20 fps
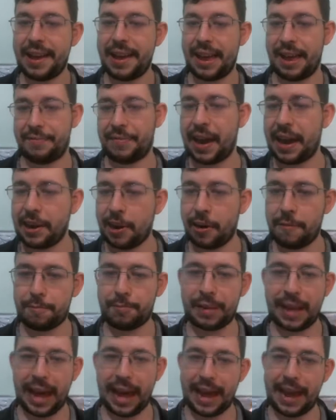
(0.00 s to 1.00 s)
If they don't
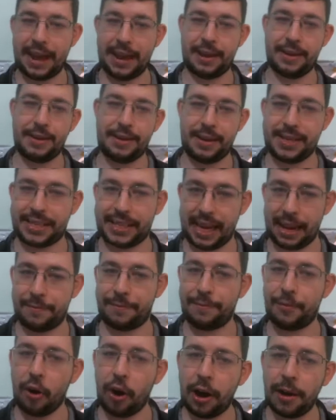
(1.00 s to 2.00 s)
play
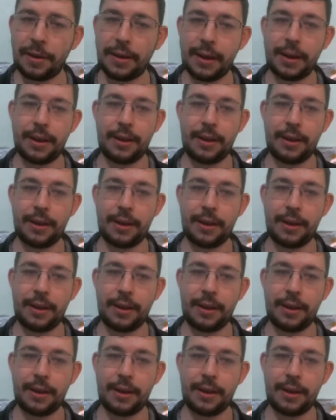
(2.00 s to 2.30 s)
c4,